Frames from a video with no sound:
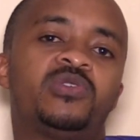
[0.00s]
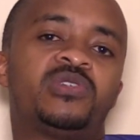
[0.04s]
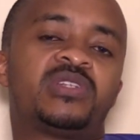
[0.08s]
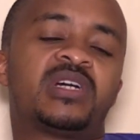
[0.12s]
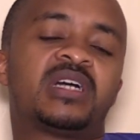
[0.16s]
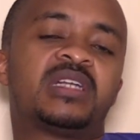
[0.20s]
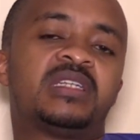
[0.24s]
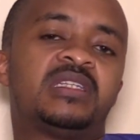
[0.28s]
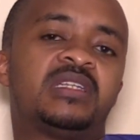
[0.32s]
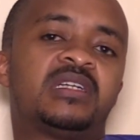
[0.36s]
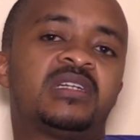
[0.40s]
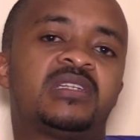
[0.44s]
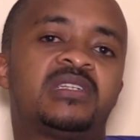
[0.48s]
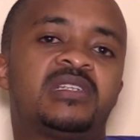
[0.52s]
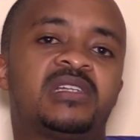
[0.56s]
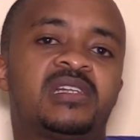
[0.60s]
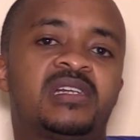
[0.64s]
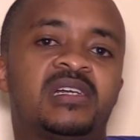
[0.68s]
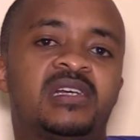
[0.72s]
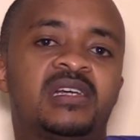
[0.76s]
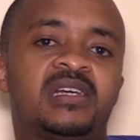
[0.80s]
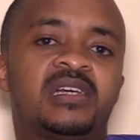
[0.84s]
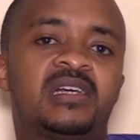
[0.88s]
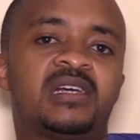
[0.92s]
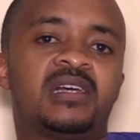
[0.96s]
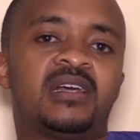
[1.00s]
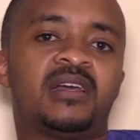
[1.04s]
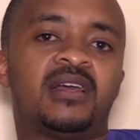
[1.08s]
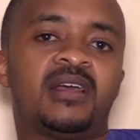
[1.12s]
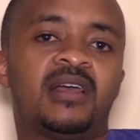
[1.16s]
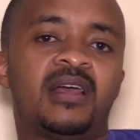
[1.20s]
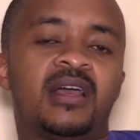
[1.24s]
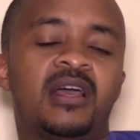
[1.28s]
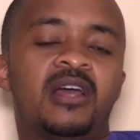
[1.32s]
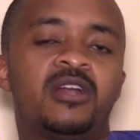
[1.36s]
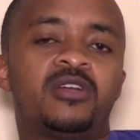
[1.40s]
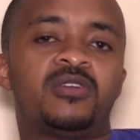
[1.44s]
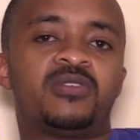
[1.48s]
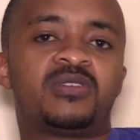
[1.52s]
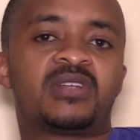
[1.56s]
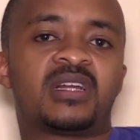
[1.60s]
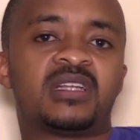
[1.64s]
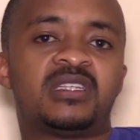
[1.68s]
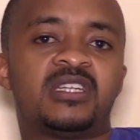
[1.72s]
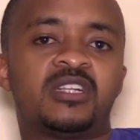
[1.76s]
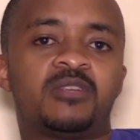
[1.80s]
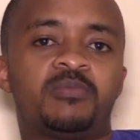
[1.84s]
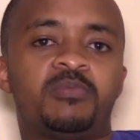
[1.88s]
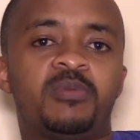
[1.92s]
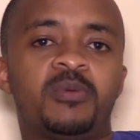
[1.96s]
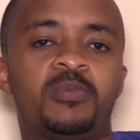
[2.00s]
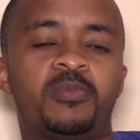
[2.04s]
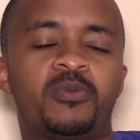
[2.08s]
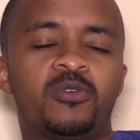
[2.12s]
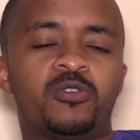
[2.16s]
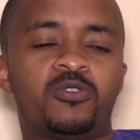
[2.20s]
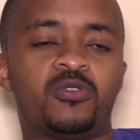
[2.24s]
target people,